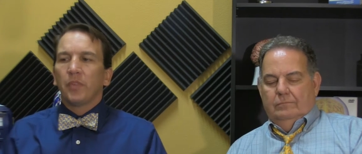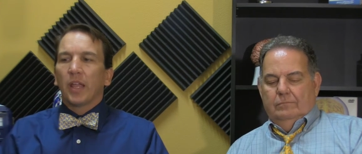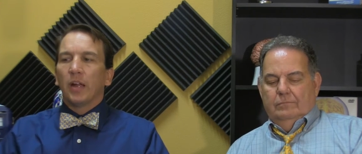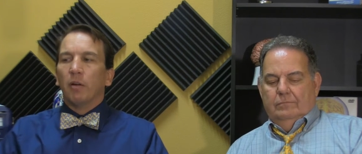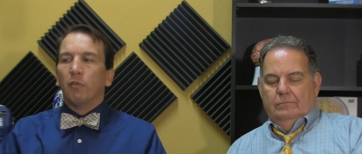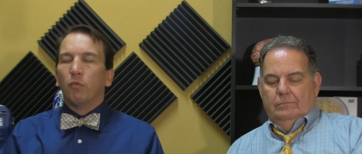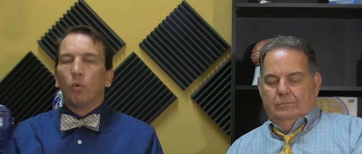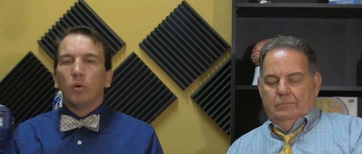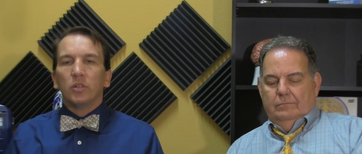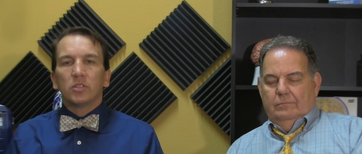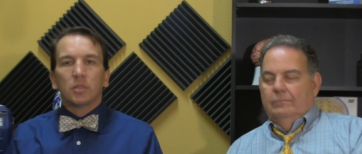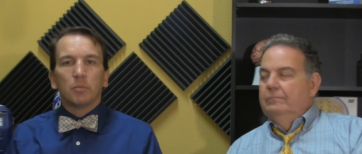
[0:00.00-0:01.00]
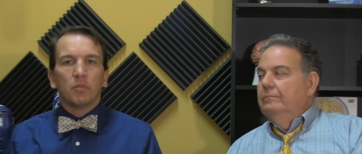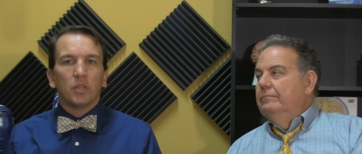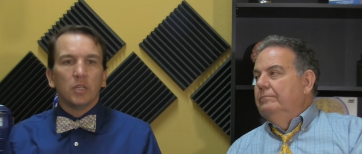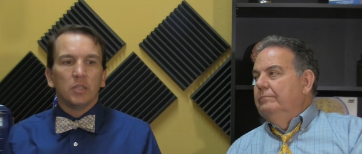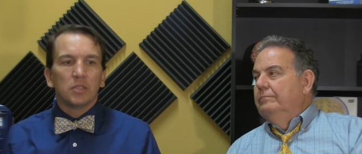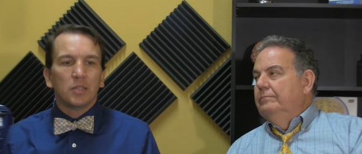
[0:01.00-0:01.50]
Speaker 1: and avoid some of
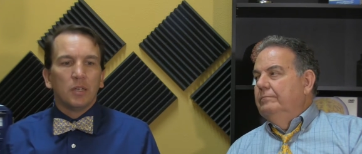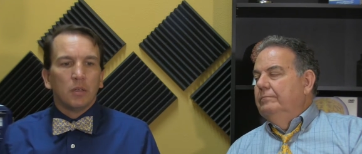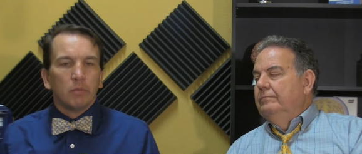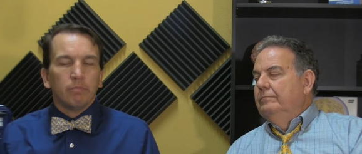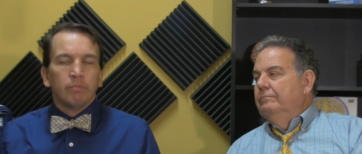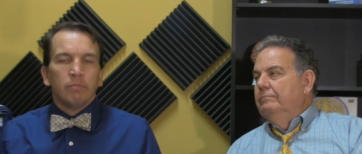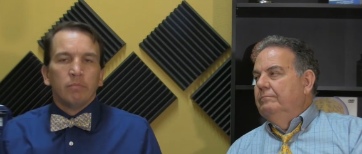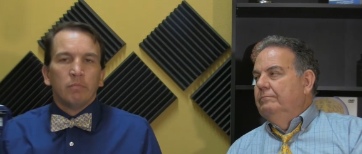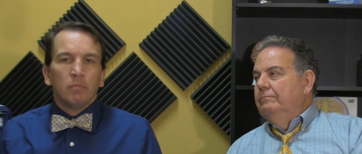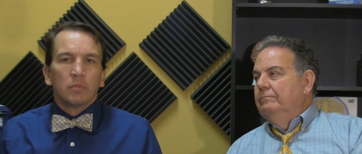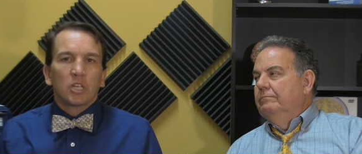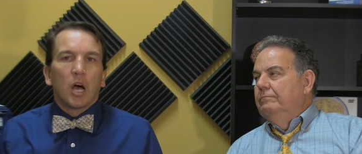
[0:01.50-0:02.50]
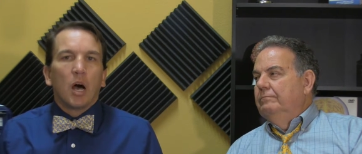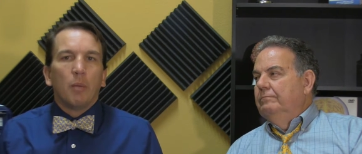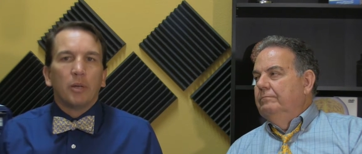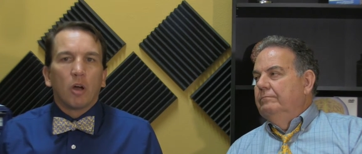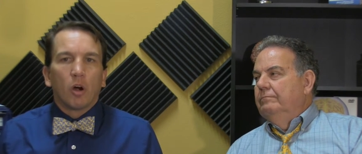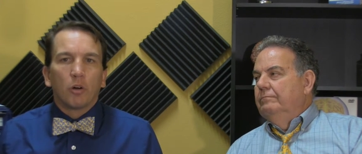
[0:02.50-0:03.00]
these
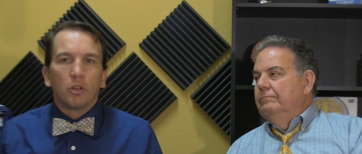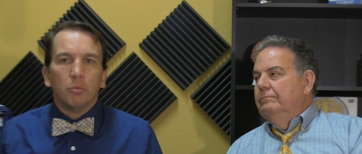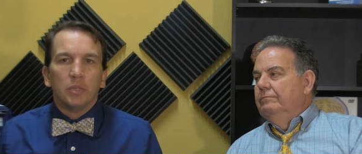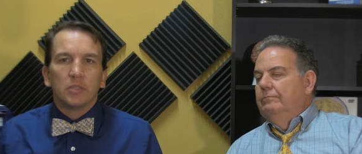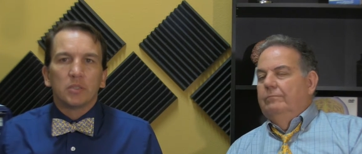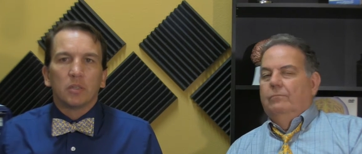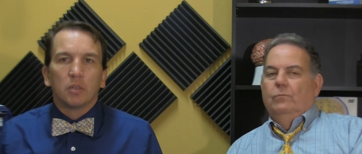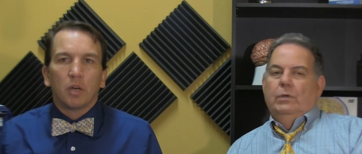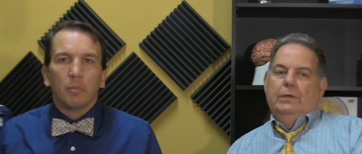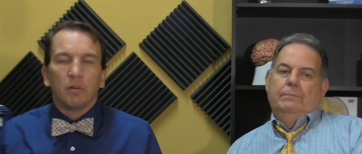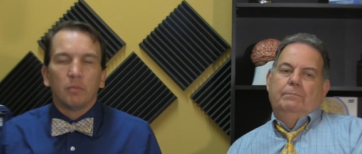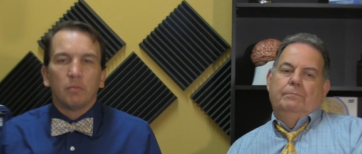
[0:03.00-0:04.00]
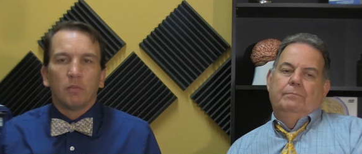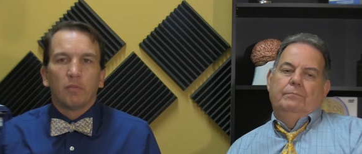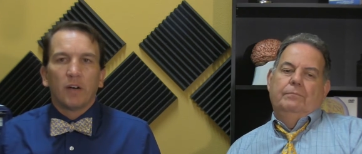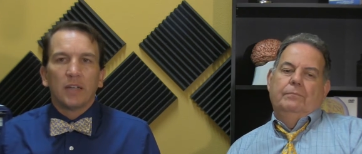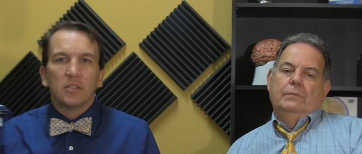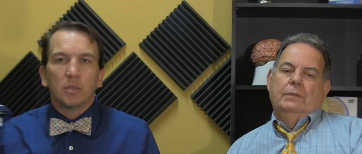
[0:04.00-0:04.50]
common arguments and common
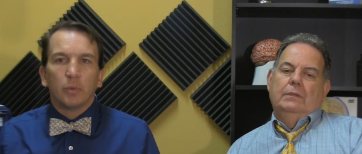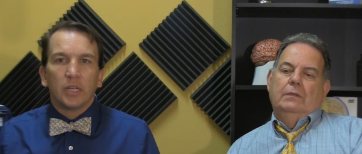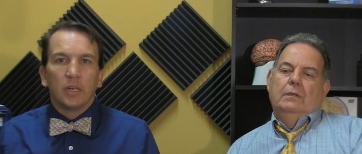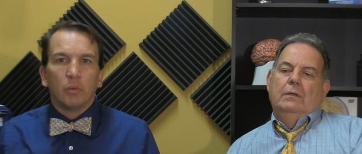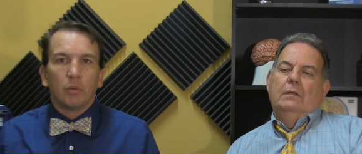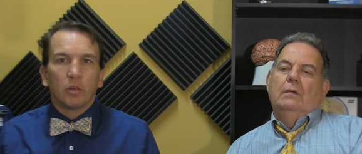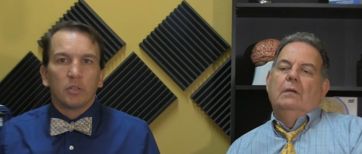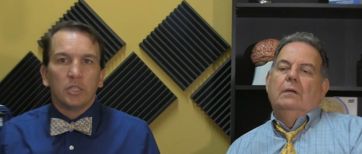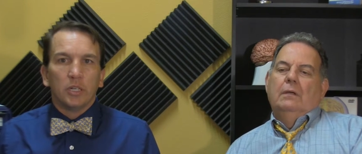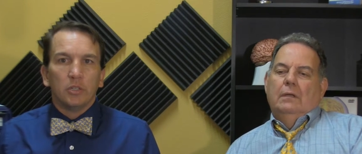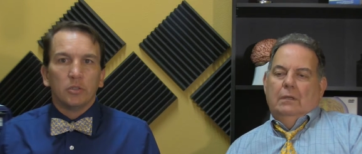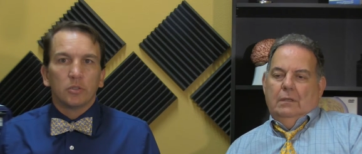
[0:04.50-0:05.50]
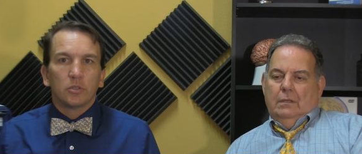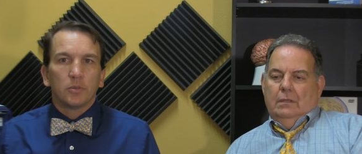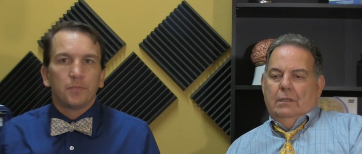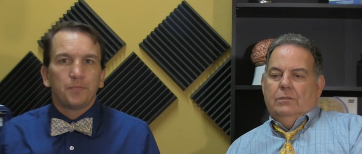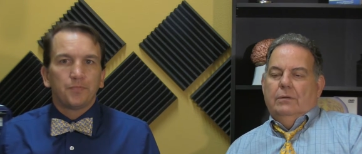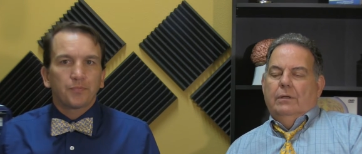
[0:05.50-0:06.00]
fights that we get in with our teenagers.
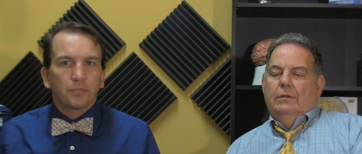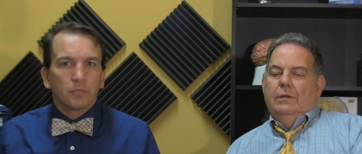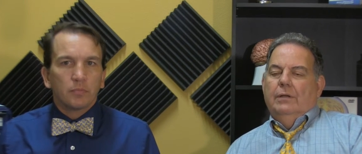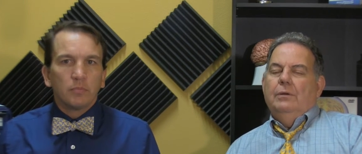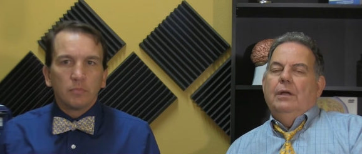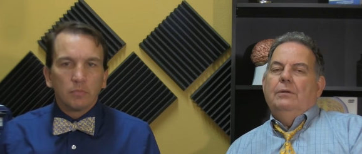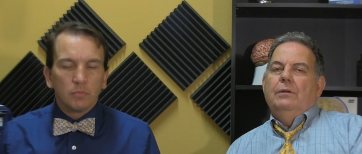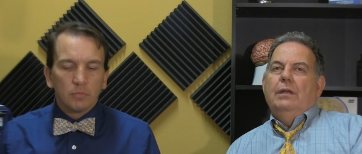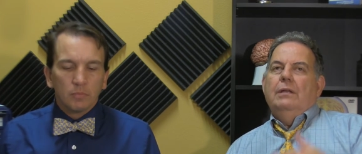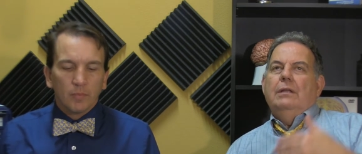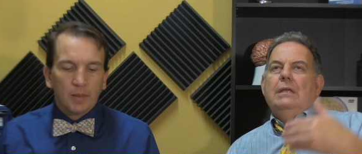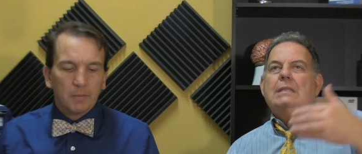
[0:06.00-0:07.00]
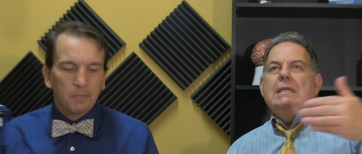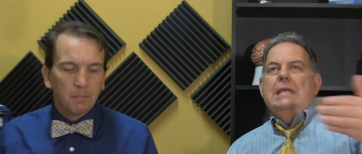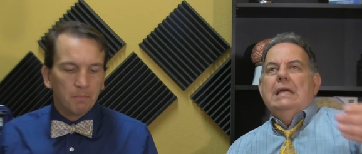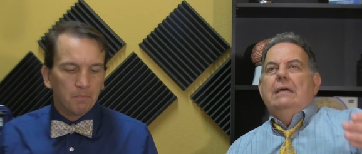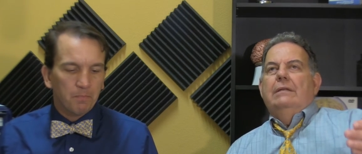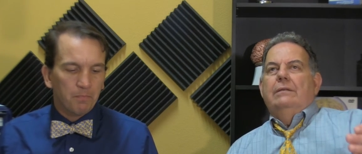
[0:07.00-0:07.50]
Speaker 2: That's right. And and and in
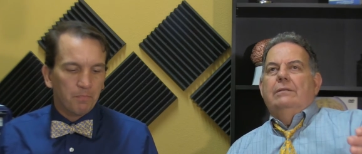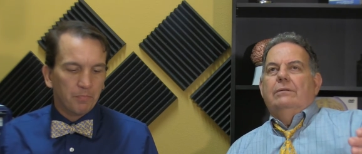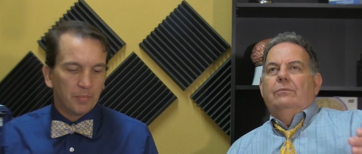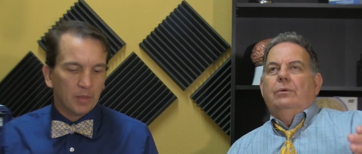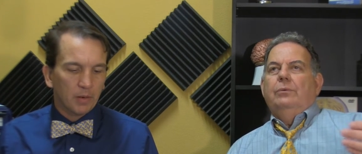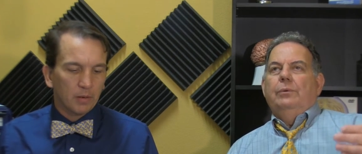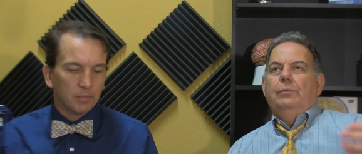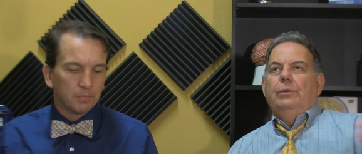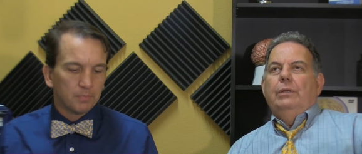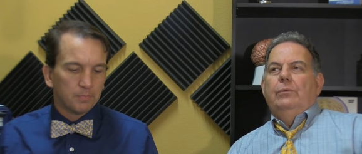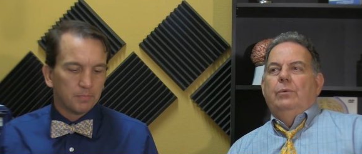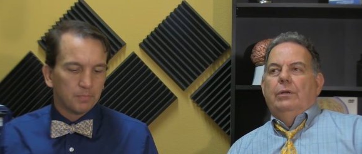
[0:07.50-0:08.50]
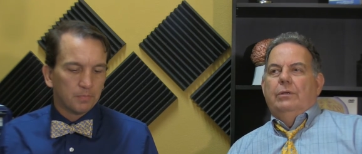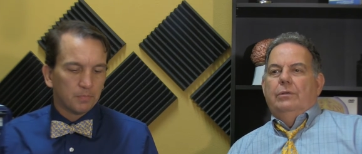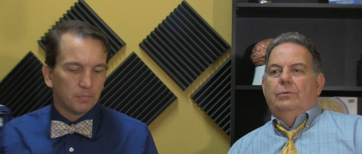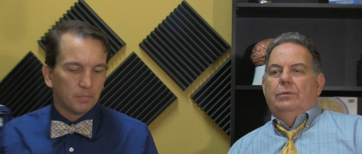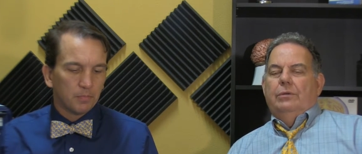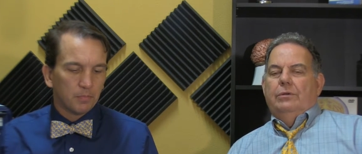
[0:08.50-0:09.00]
the end, what do we really want to
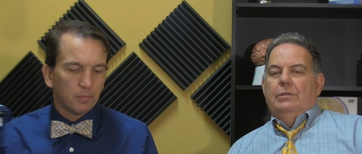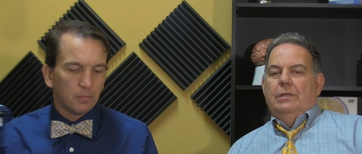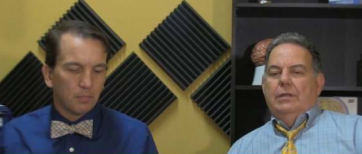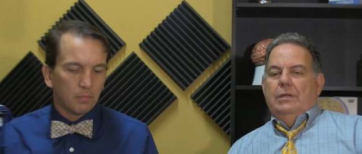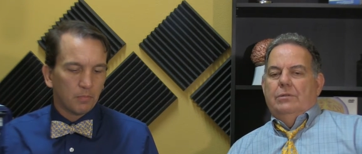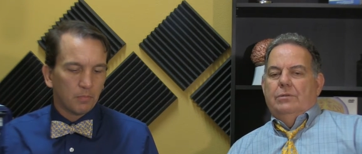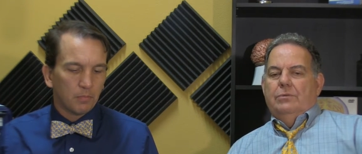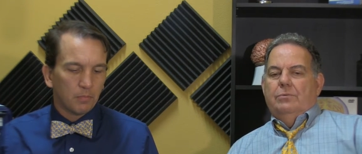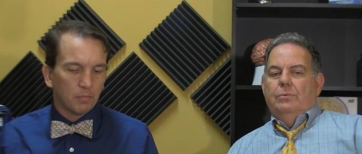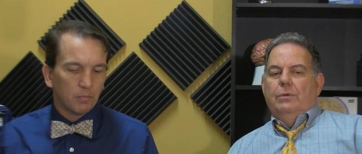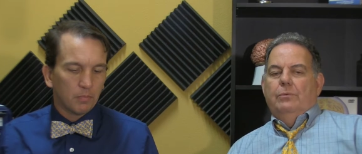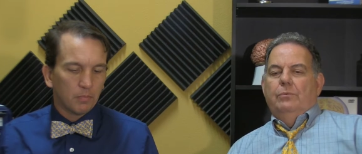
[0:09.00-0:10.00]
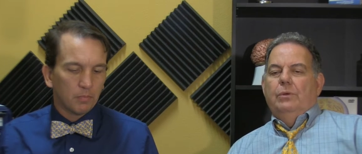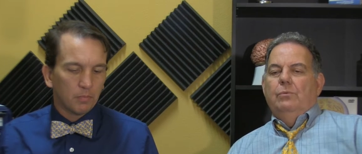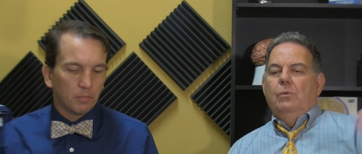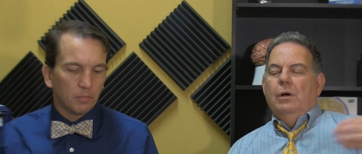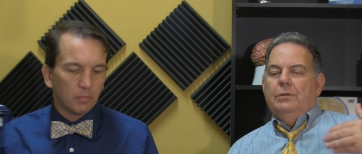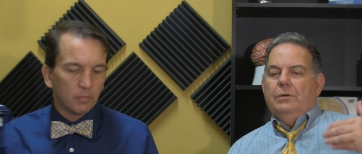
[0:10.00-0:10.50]
do with our teenagers? We we
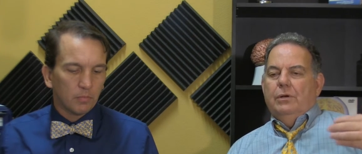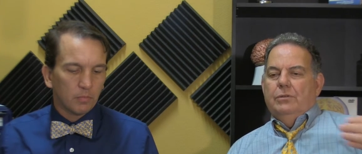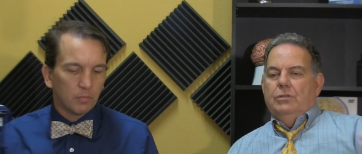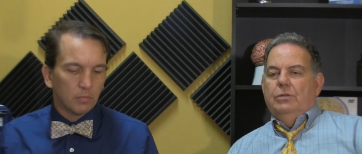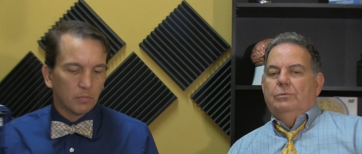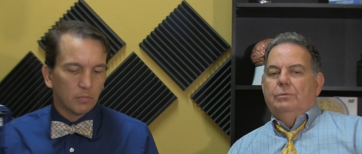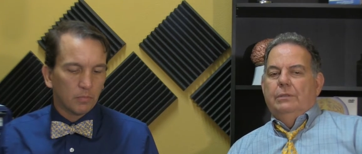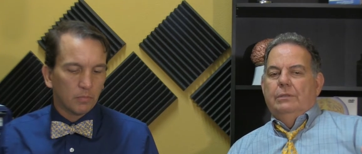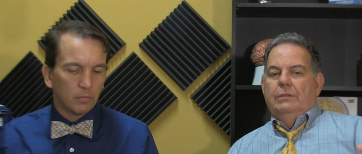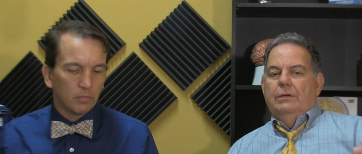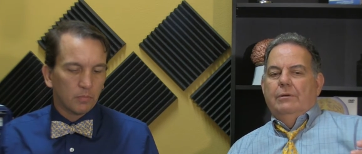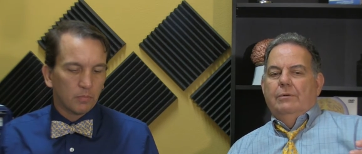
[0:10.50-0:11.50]
want our children